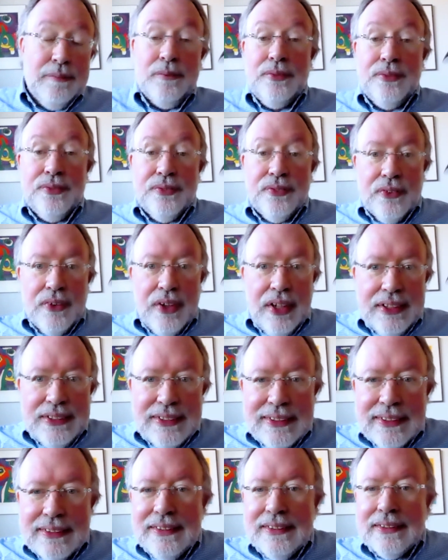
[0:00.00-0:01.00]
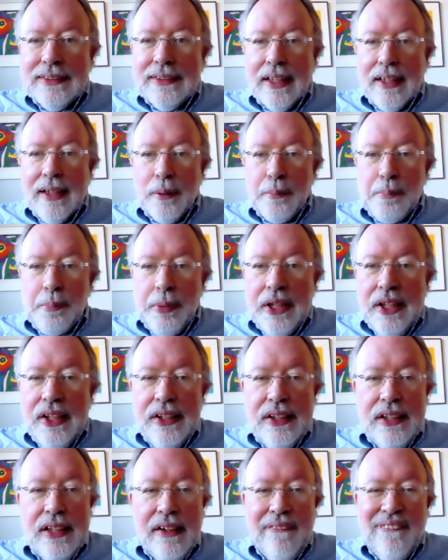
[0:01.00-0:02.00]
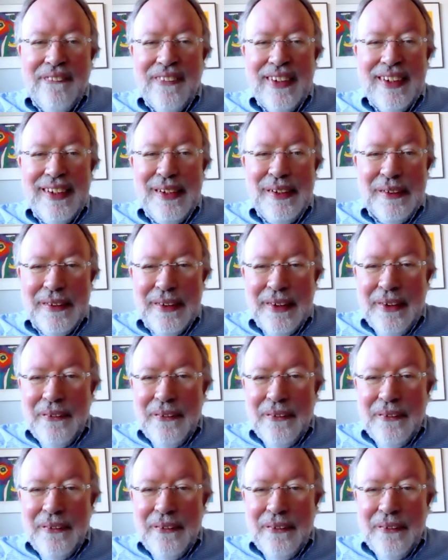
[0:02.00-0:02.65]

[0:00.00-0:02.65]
for instance, PEDV,